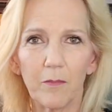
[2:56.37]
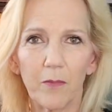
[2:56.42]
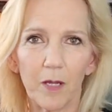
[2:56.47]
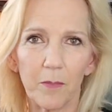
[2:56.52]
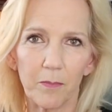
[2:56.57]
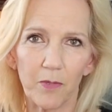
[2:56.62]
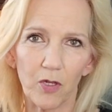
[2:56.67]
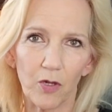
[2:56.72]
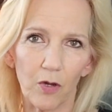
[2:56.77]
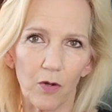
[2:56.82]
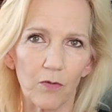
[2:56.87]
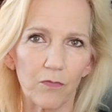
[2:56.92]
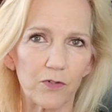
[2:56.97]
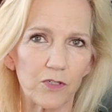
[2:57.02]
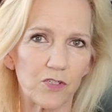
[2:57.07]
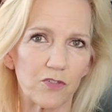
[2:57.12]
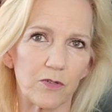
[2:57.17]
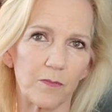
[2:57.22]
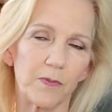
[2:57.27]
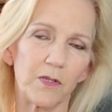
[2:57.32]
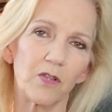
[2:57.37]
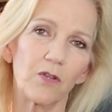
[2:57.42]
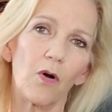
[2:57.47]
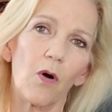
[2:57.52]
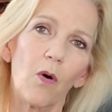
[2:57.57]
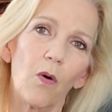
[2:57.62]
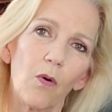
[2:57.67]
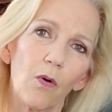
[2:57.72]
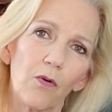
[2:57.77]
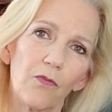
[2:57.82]
might be overstripping the
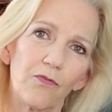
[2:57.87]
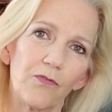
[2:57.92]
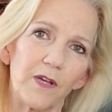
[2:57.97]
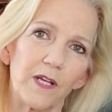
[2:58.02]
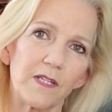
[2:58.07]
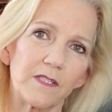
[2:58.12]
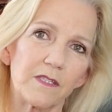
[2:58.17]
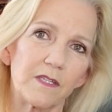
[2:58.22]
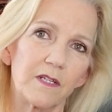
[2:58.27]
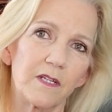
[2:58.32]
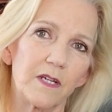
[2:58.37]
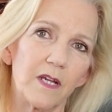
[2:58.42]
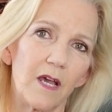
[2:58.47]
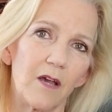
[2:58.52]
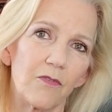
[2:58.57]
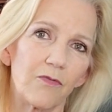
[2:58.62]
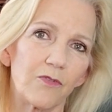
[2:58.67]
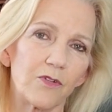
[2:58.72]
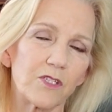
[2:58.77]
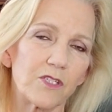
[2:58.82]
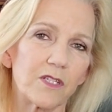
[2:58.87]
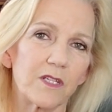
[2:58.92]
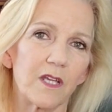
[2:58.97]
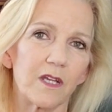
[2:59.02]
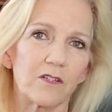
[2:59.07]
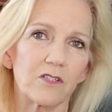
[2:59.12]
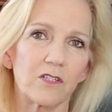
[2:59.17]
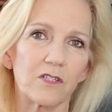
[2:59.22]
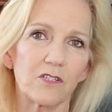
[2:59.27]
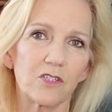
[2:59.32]
whole face in an effort to
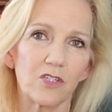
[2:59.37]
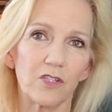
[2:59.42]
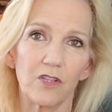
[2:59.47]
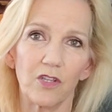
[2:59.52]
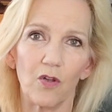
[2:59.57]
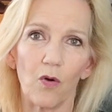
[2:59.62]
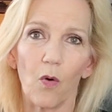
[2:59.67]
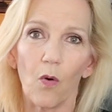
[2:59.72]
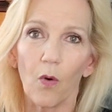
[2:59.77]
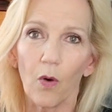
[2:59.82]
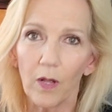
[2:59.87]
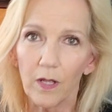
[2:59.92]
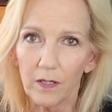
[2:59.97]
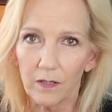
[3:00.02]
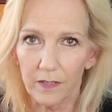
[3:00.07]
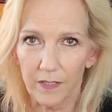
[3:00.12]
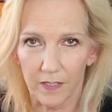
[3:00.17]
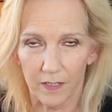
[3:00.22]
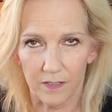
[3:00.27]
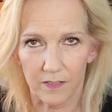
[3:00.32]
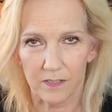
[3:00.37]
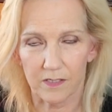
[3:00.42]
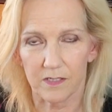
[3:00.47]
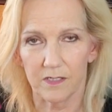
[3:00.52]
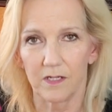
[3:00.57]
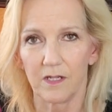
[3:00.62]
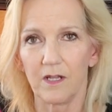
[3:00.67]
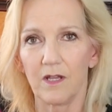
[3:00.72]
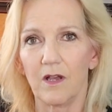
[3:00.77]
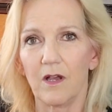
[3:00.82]
get to the oiliness
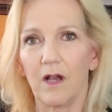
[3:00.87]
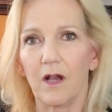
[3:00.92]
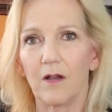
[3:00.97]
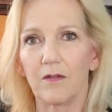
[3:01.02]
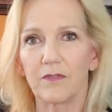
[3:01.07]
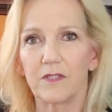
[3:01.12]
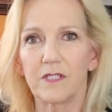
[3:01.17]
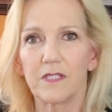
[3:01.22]
of the